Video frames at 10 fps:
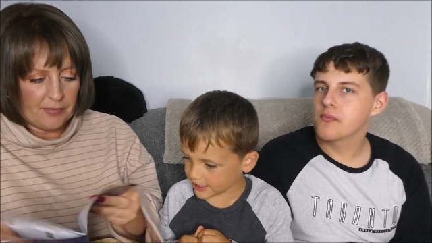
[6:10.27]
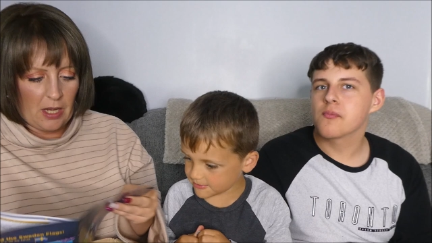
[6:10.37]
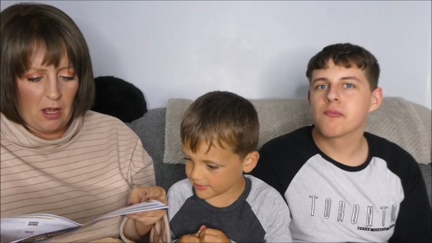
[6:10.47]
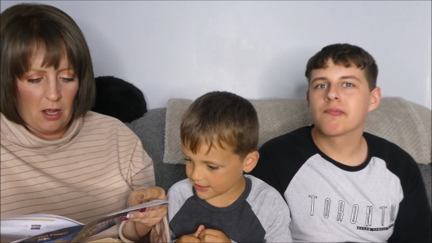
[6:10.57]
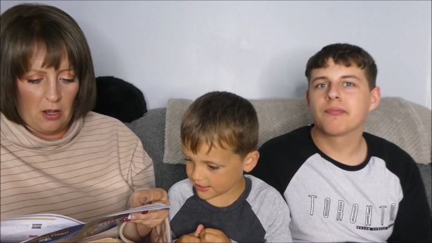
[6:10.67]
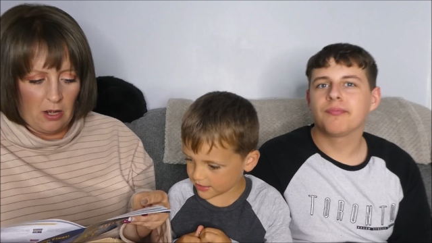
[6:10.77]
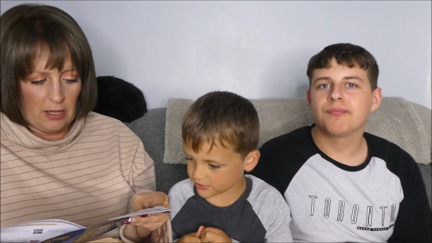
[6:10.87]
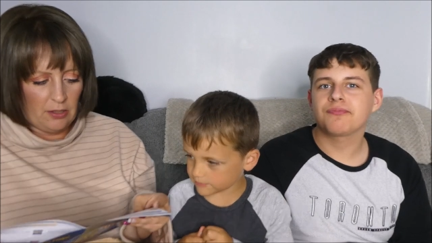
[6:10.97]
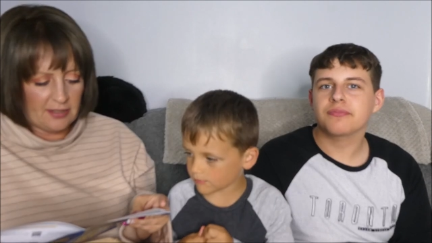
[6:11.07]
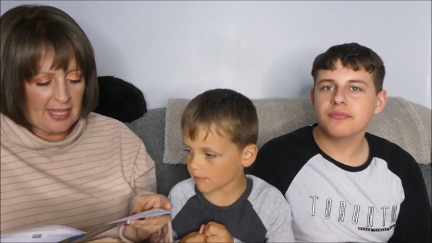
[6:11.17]
Speaker 1: Oh, it
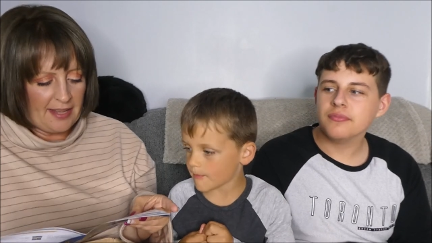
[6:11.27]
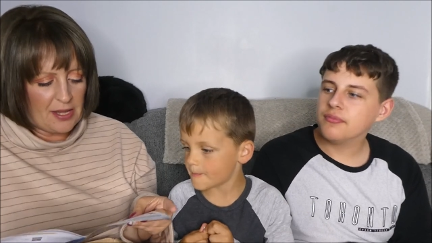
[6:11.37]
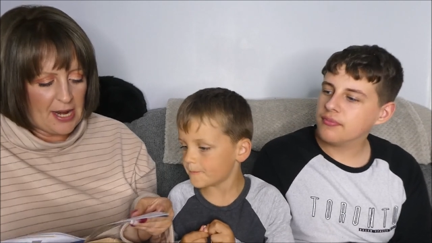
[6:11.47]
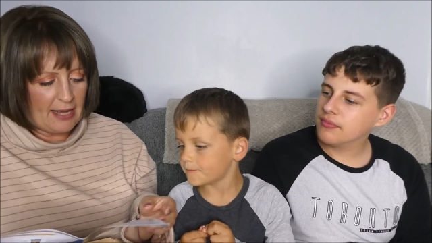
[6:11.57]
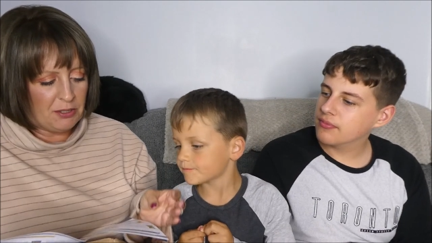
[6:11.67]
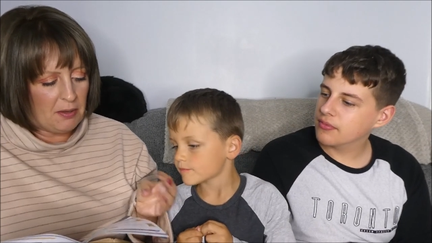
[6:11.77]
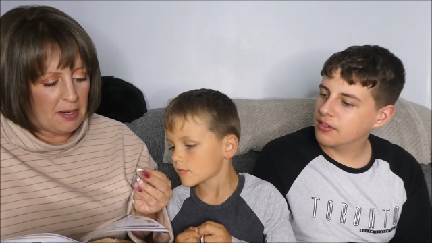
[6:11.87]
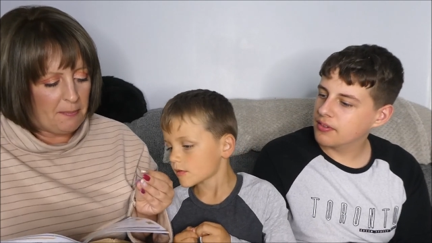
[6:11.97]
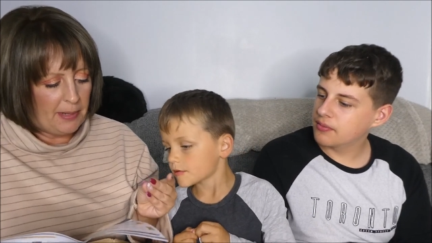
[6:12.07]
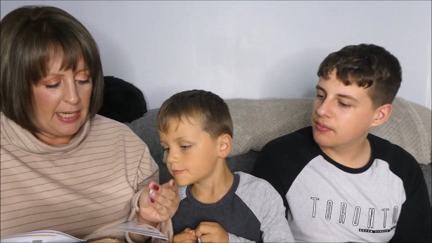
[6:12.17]
looks like they're now doing
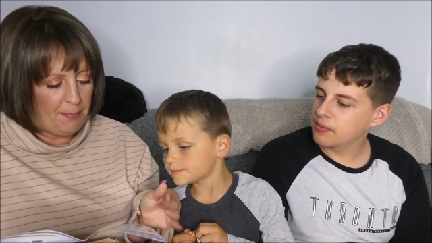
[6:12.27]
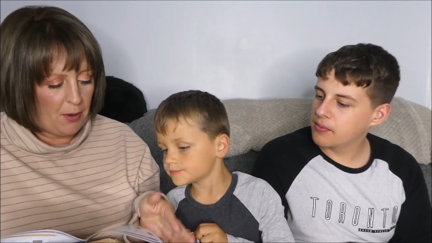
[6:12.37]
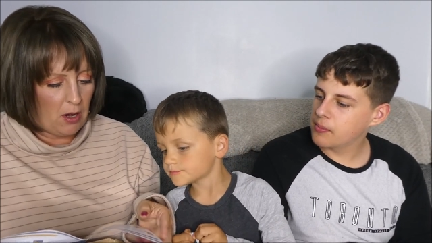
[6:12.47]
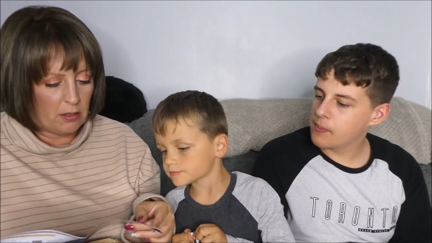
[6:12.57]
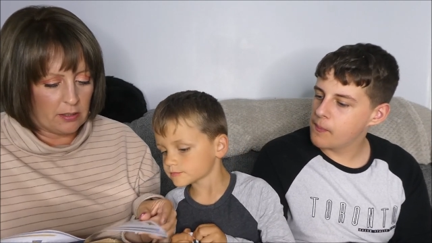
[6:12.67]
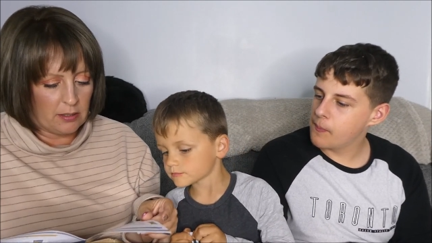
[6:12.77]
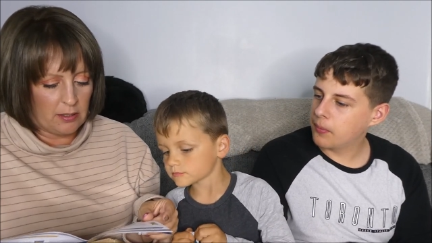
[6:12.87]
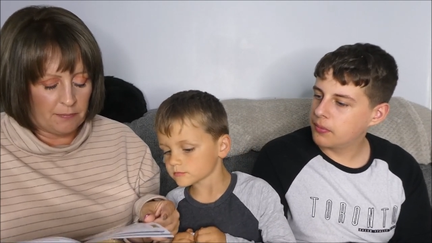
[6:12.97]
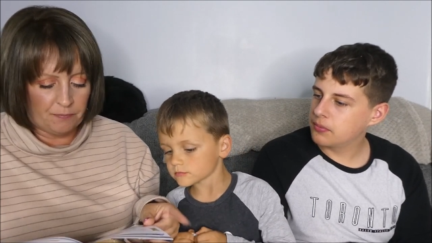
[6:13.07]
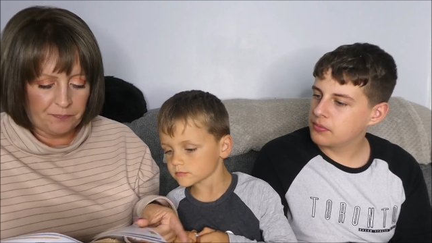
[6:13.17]
a mini box.